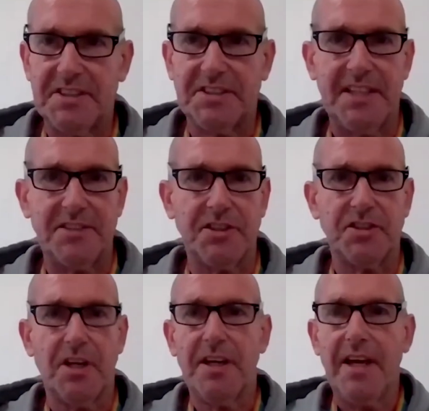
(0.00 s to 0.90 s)
centres,
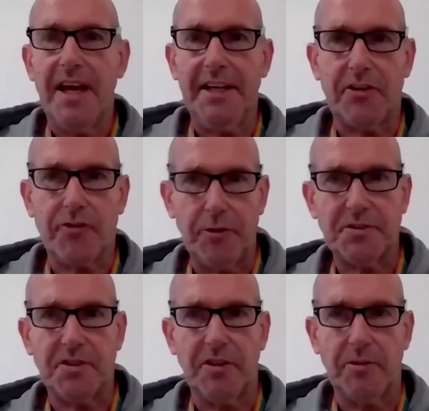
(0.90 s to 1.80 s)
any groups
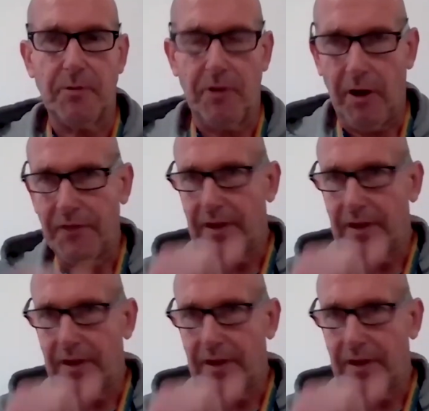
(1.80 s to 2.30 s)
that we're on.